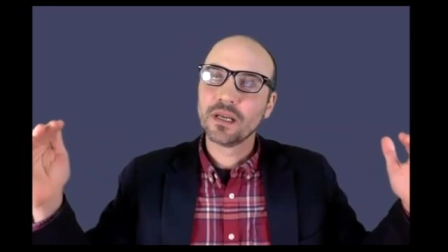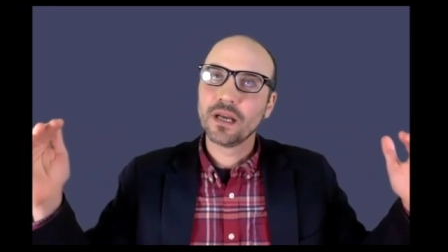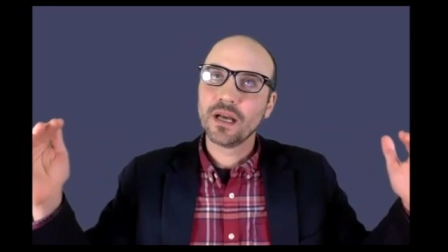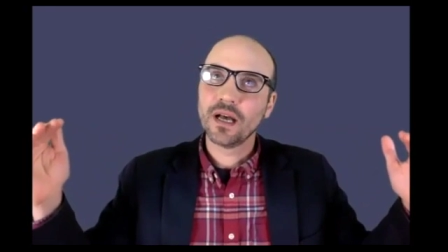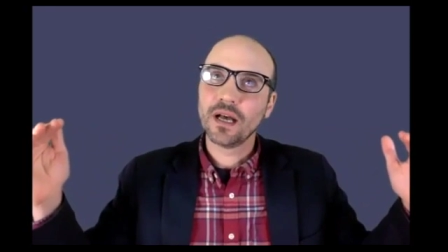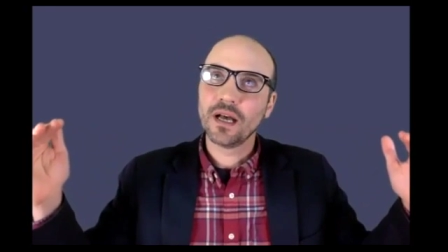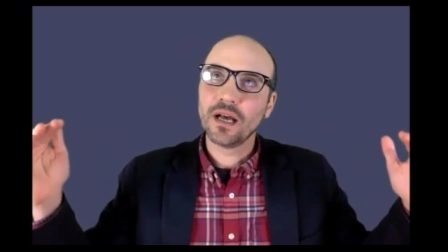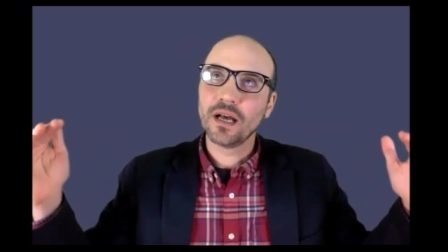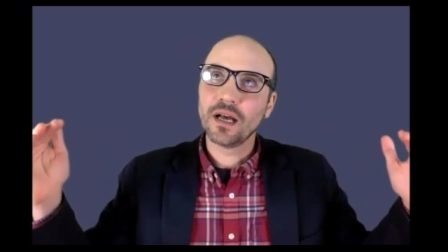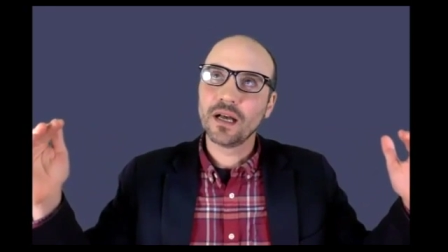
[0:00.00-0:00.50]

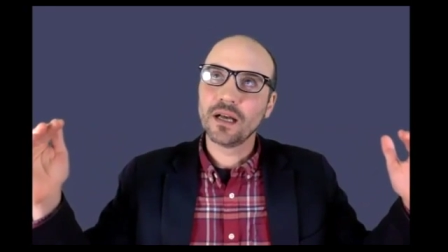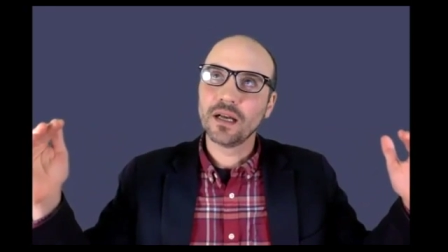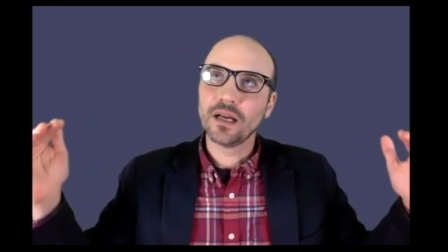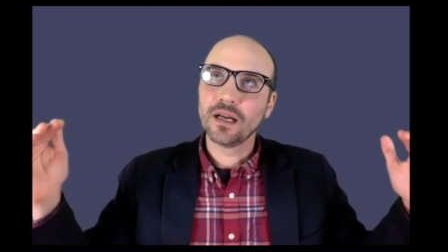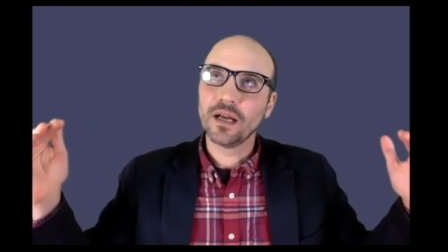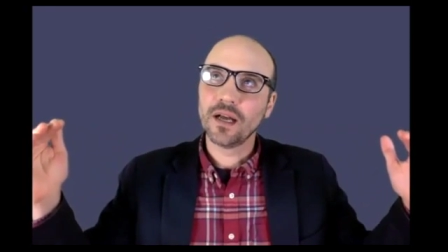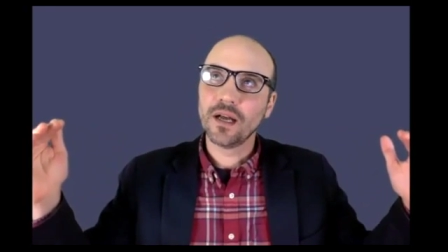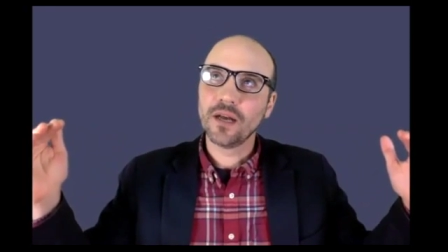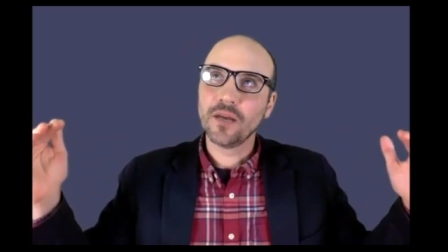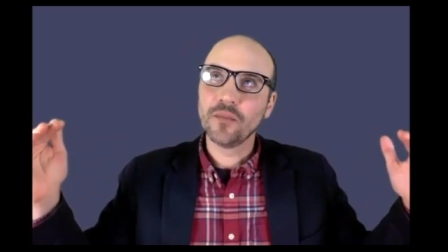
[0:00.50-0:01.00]

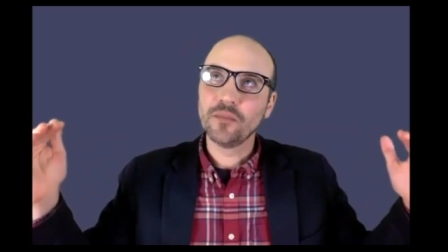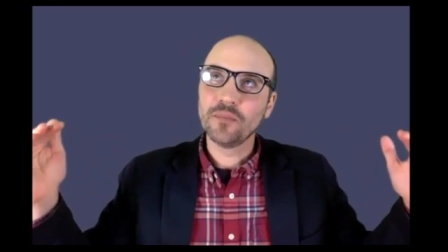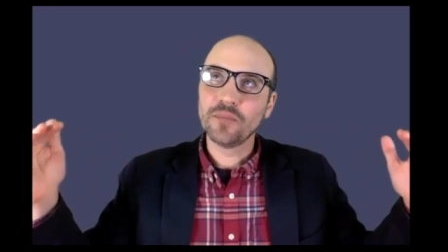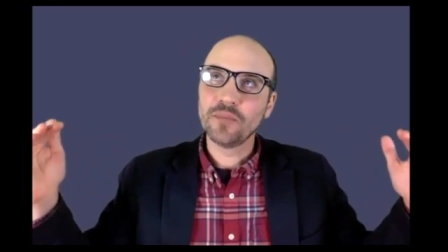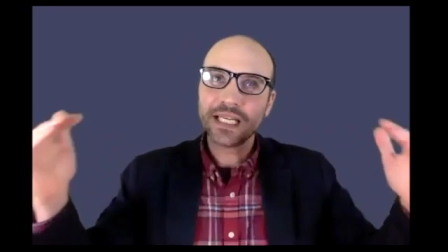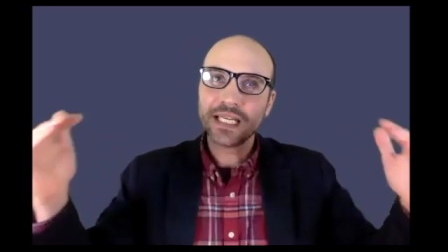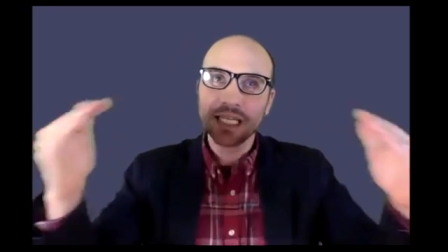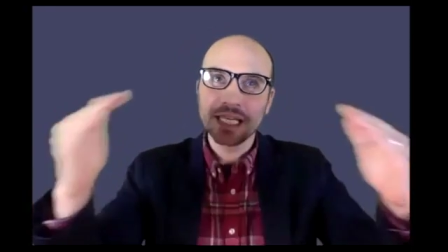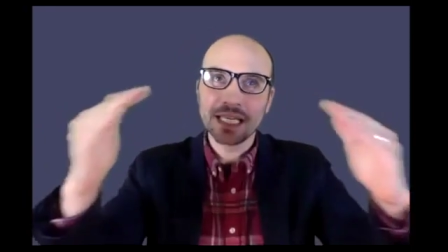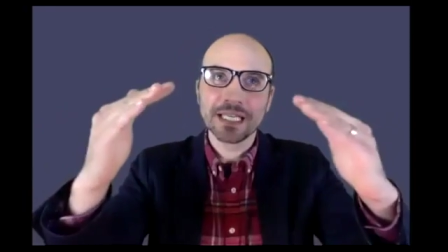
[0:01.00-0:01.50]
a
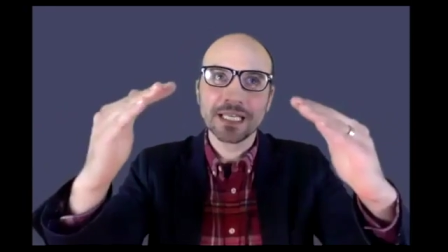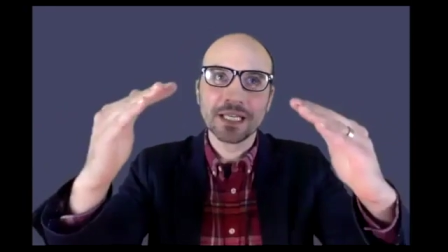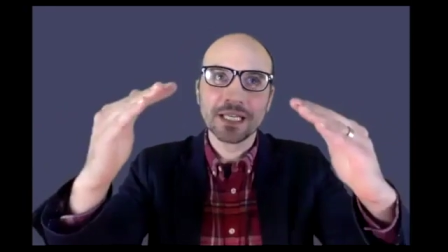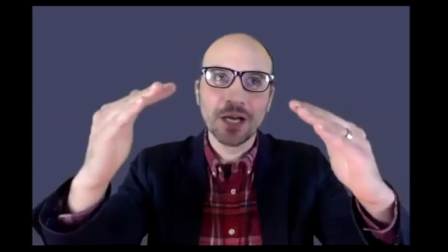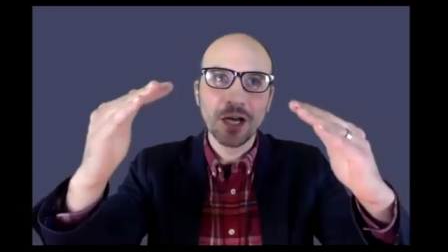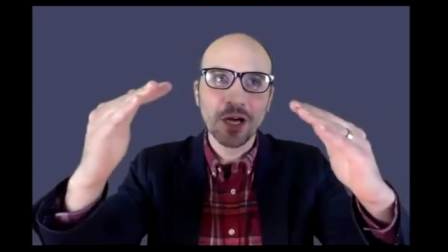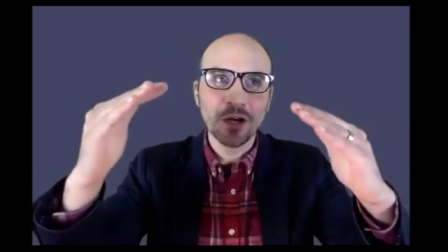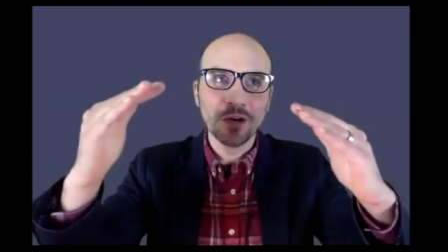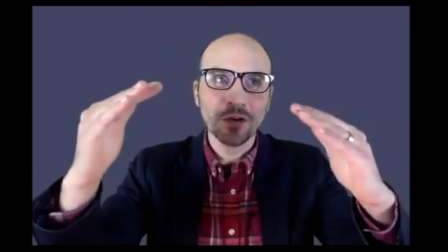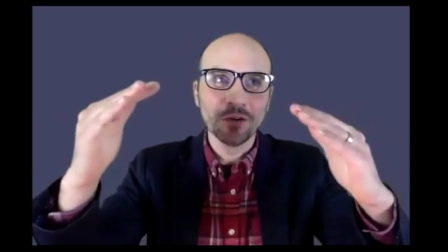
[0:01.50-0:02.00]
meeting
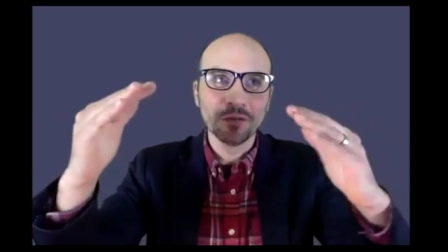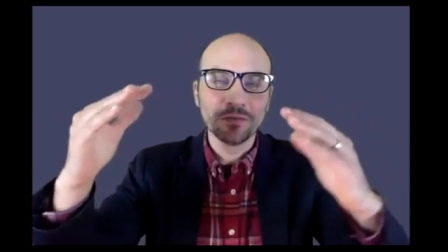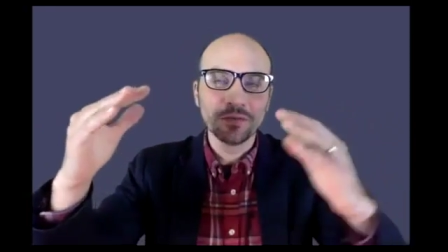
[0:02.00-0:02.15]
of